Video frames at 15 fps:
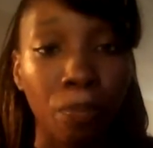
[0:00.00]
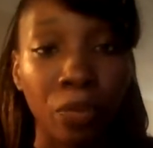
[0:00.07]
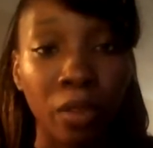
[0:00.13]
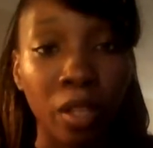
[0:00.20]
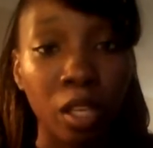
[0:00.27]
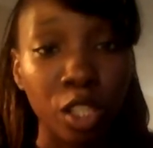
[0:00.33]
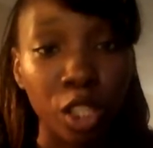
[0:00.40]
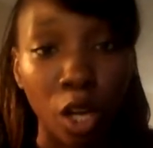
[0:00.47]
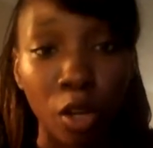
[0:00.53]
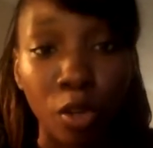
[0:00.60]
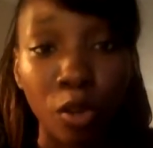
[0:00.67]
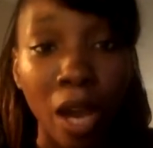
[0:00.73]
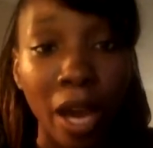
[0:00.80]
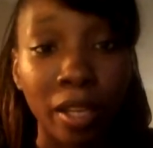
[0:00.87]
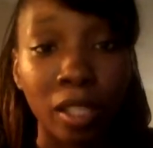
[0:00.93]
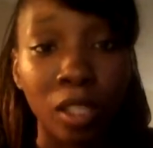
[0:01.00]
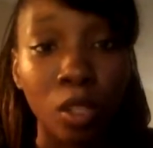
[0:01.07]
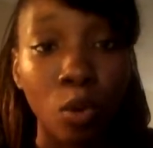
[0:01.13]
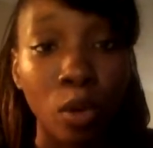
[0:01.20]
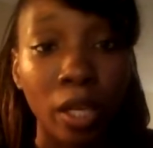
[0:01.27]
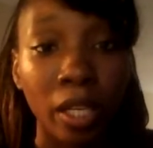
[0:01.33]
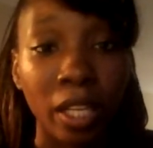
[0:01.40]
to show you how to
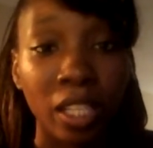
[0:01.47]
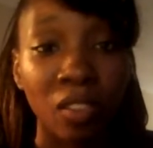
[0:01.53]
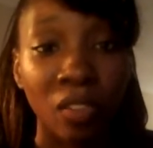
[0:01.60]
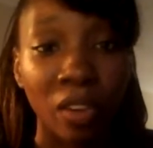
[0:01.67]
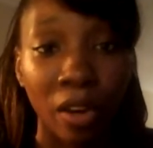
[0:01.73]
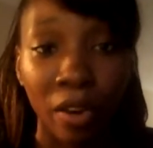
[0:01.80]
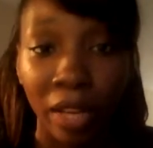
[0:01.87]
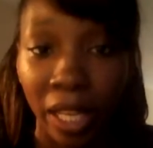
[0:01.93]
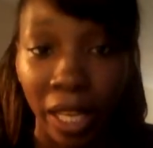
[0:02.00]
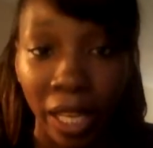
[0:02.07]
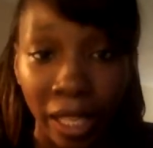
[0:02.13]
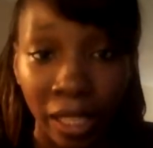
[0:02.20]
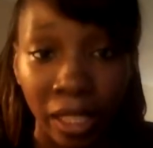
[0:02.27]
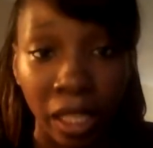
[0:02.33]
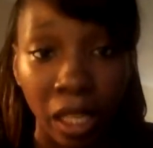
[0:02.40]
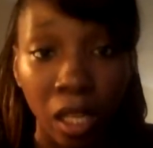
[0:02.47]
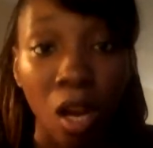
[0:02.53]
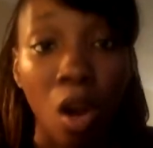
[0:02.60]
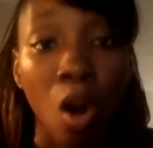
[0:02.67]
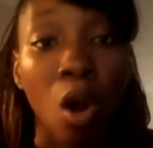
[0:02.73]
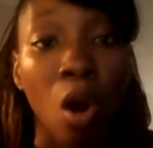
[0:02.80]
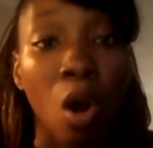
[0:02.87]
do it. It's very easy
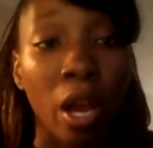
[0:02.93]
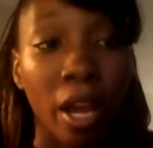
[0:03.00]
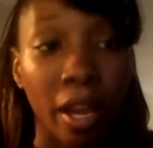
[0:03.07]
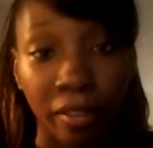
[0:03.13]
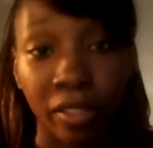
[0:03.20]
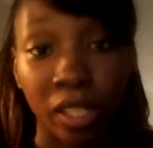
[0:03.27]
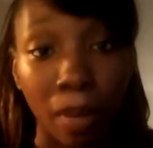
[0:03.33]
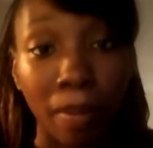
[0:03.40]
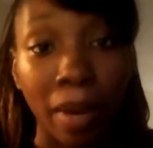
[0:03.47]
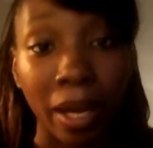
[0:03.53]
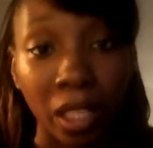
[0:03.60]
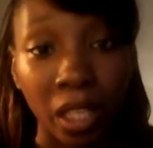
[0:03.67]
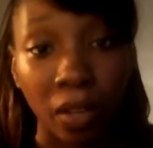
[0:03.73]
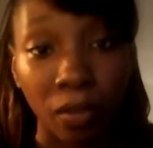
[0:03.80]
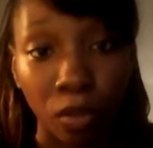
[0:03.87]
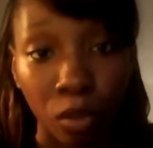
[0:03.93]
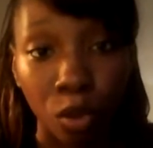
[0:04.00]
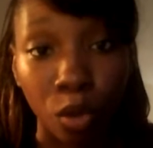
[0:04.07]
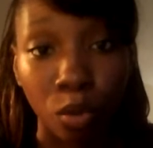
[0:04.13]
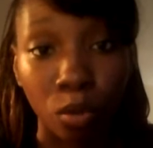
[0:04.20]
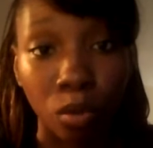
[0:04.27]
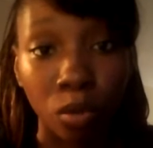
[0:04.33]
if somebody give you
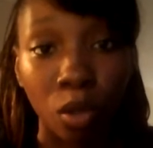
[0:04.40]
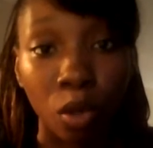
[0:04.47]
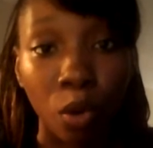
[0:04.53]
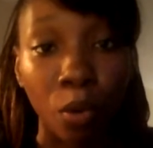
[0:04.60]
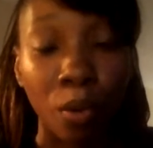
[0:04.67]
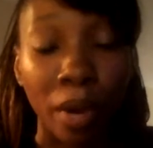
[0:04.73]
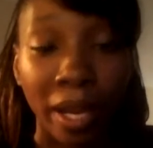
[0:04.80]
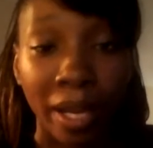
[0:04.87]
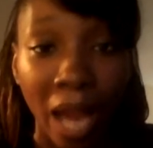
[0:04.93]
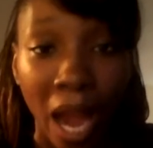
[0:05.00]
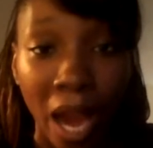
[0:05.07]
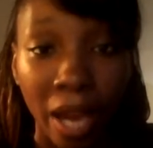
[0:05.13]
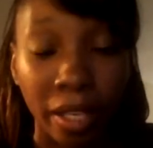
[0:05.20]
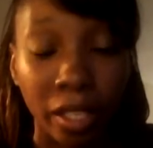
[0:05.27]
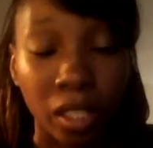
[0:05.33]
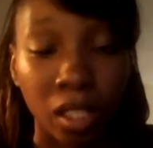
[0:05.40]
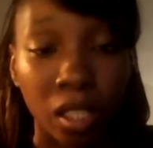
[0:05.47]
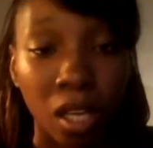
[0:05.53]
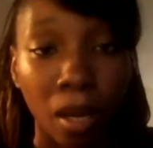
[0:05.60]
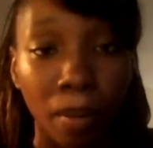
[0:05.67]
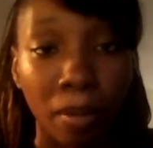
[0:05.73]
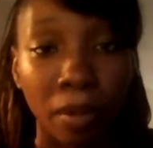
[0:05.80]
the, the correct guidance.
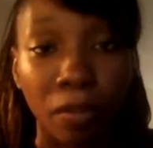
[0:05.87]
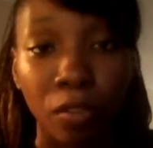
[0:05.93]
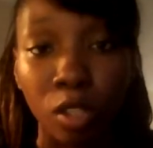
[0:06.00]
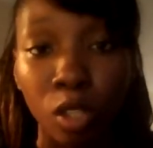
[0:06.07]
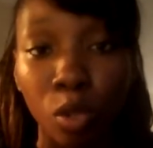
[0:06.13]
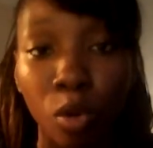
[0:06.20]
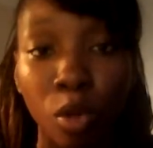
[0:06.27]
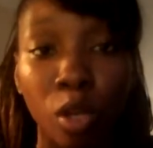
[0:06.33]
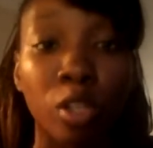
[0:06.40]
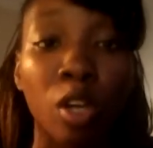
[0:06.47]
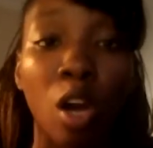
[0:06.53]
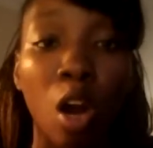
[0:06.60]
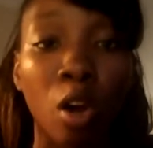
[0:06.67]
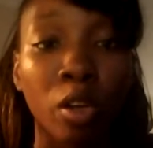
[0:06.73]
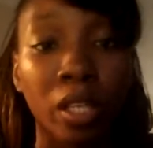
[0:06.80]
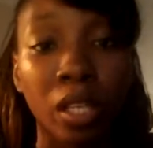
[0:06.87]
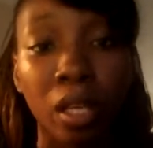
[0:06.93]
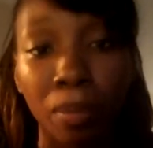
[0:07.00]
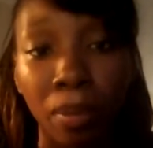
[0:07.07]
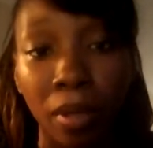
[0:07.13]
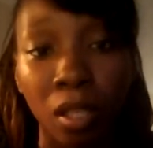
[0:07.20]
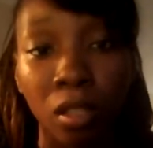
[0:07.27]
Um, if you do it on your own, it
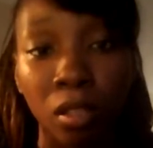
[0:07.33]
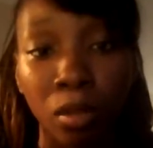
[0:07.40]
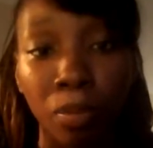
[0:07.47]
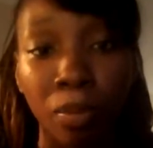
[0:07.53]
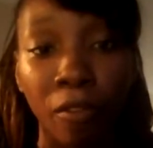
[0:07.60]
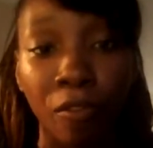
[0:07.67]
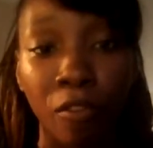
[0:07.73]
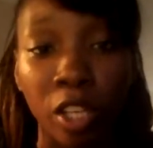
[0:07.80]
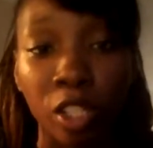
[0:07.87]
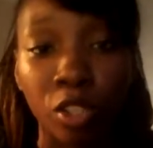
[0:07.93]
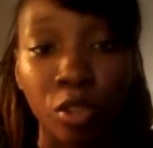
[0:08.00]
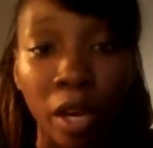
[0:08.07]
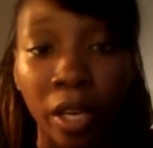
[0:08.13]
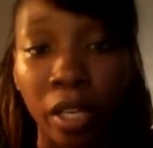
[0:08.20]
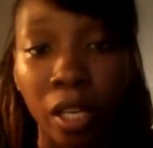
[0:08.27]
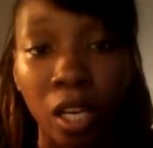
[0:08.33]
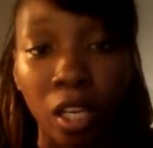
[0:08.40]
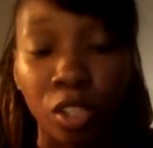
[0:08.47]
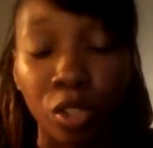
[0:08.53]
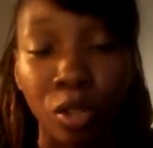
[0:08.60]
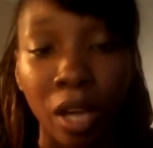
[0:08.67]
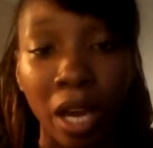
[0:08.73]
can be a little bit frustrating
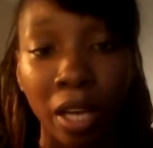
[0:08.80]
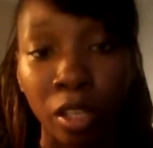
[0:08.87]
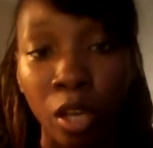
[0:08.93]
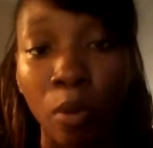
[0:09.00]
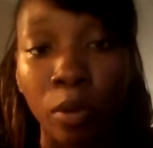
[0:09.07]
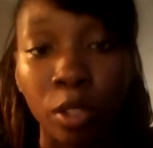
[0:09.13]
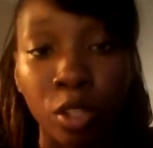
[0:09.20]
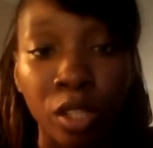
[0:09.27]
because you got to know what